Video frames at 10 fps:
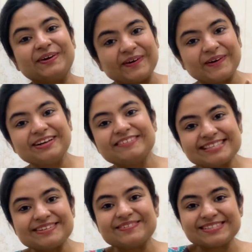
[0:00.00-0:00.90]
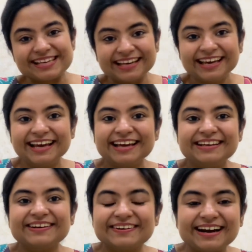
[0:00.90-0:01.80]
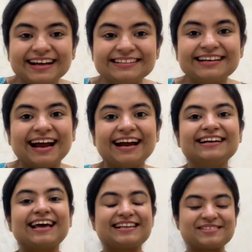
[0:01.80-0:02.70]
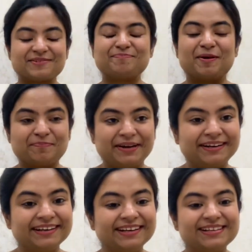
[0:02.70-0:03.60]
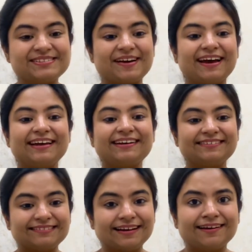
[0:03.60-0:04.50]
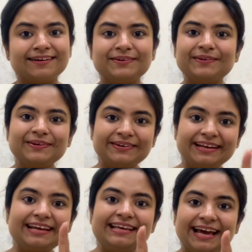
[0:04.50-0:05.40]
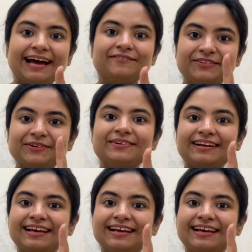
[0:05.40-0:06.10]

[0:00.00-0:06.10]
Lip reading: are always using your other hand as your puppet. So do you really have your